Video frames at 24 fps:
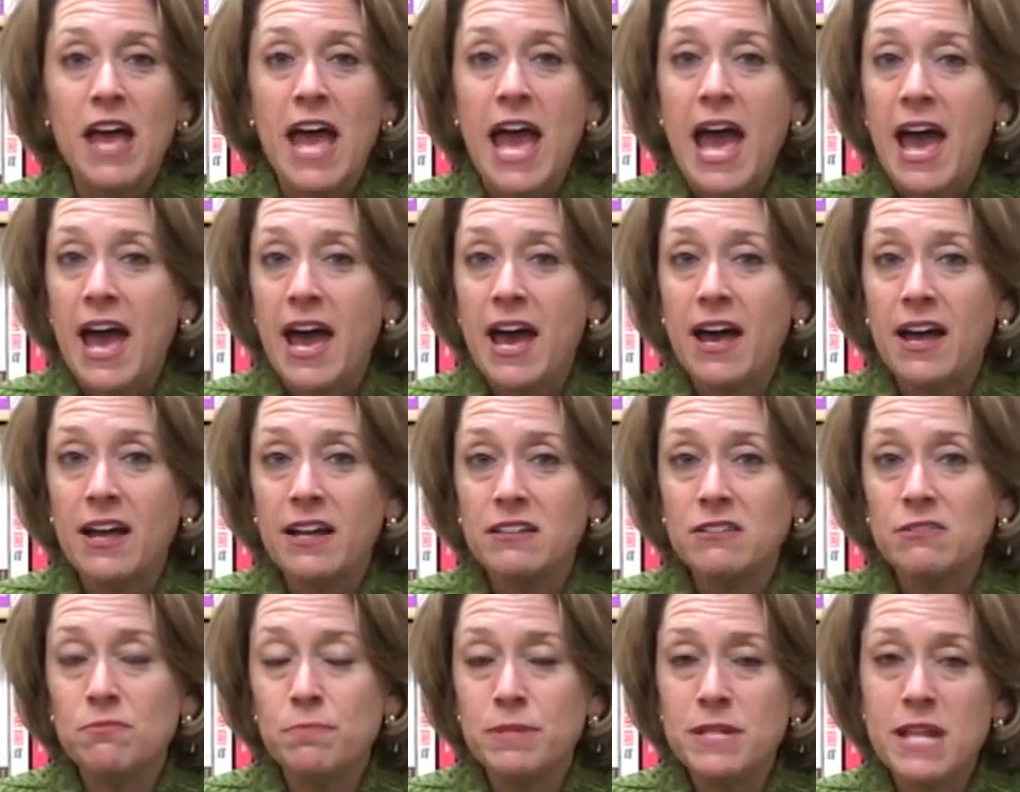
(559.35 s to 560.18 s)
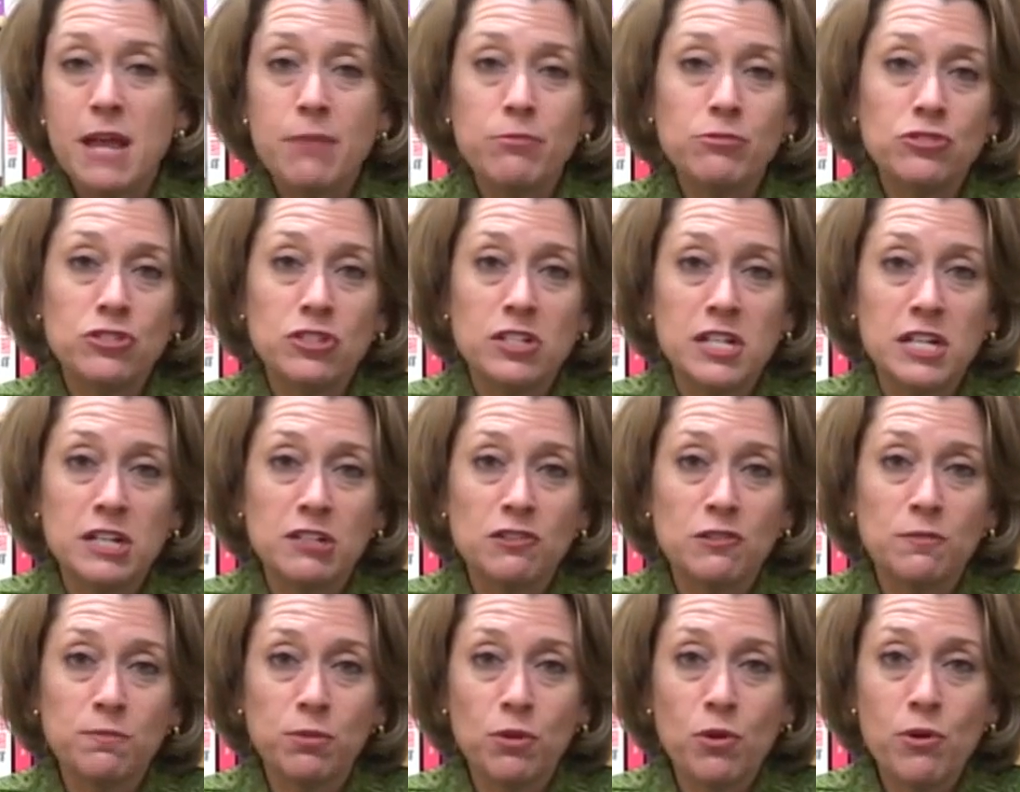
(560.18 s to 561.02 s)
had been able to
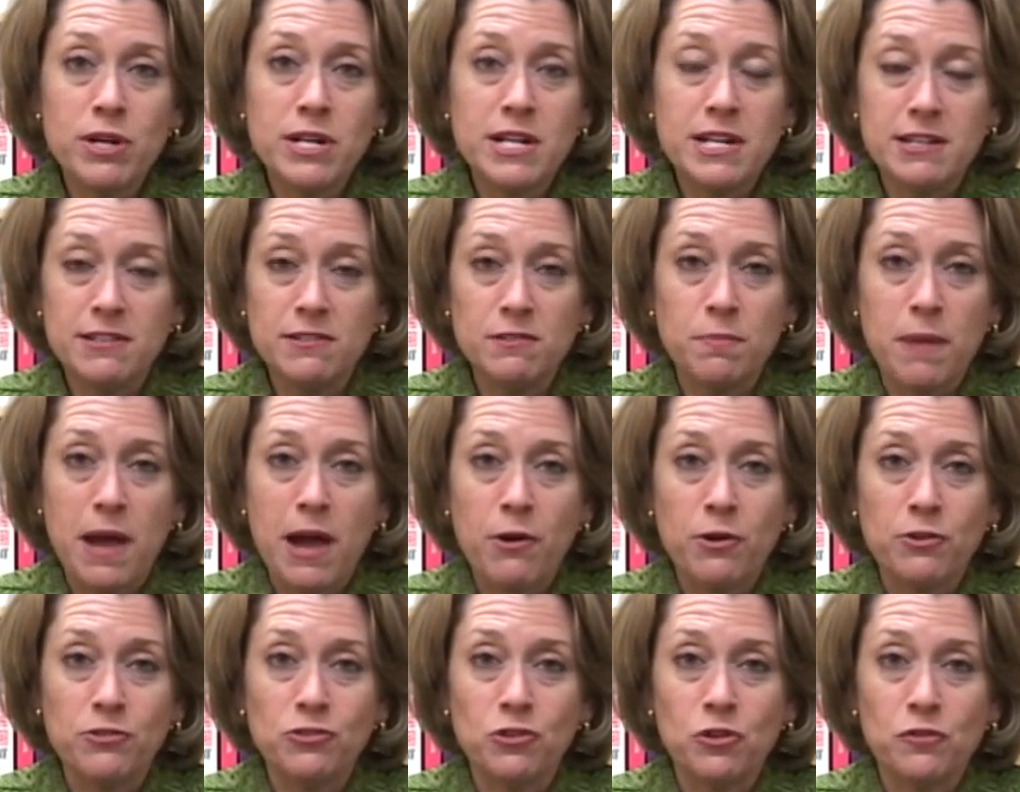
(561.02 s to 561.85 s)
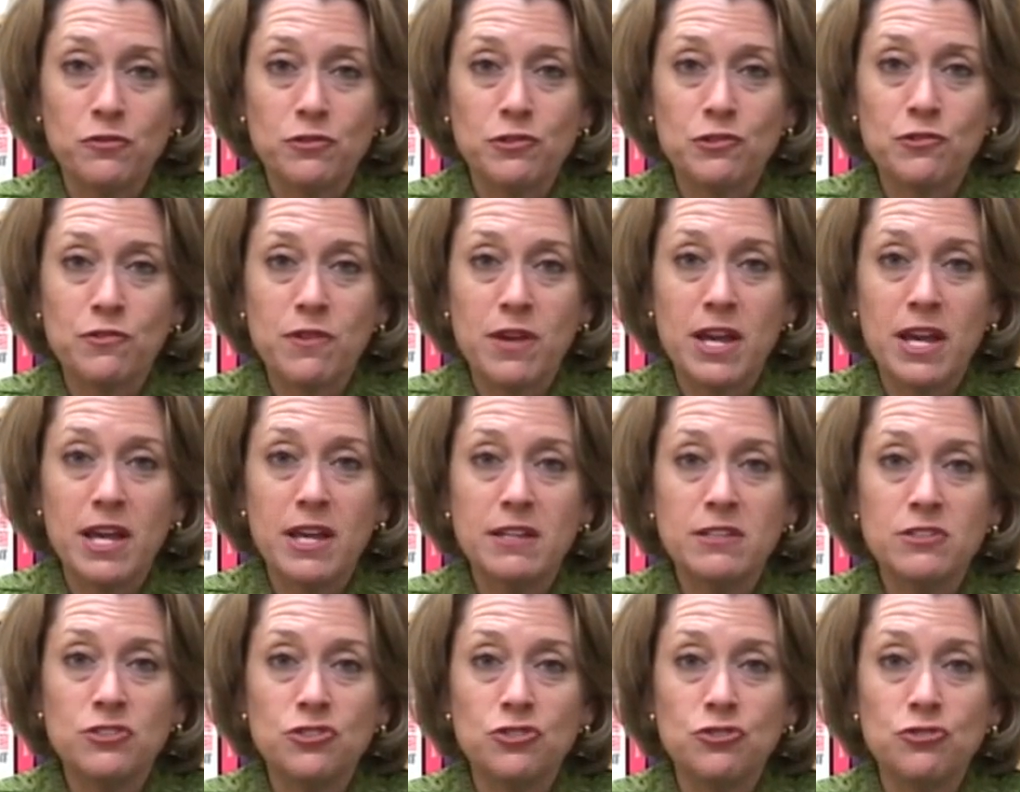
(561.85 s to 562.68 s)
exploit his powers over
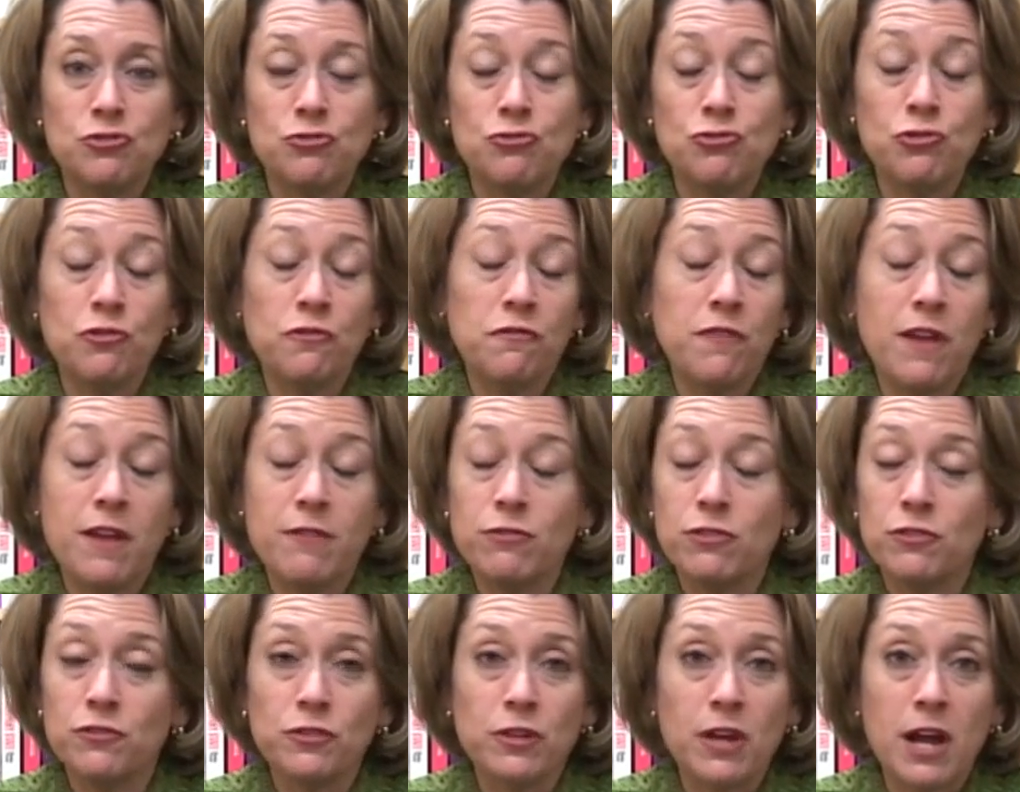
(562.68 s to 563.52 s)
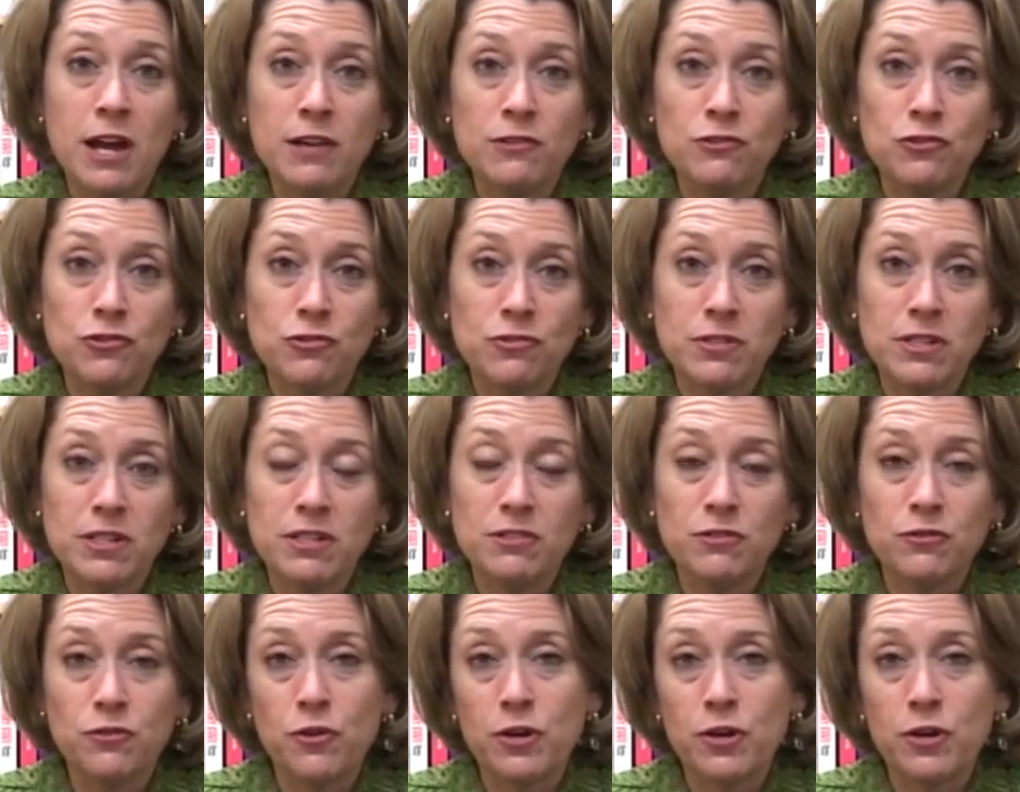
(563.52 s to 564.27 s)
trade to do favors for countries,